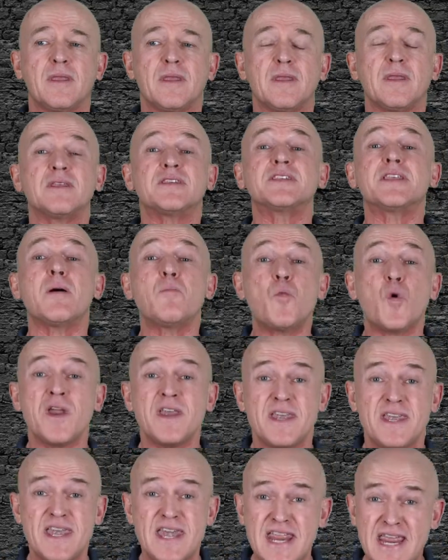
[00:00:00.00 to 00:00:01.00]

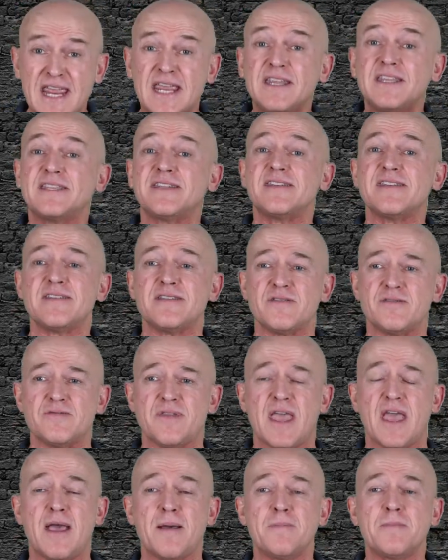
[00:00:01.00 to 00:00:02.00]
Someone needs to do
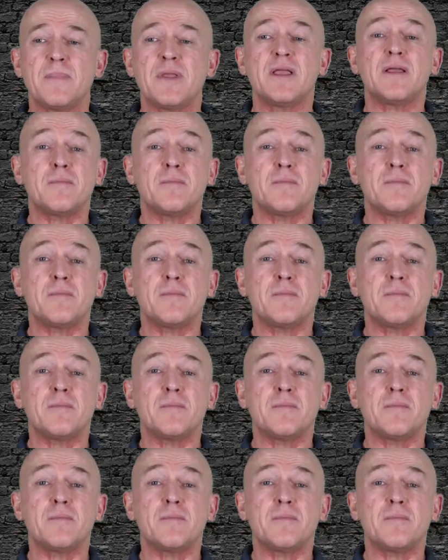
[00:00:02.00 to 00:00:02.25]
them,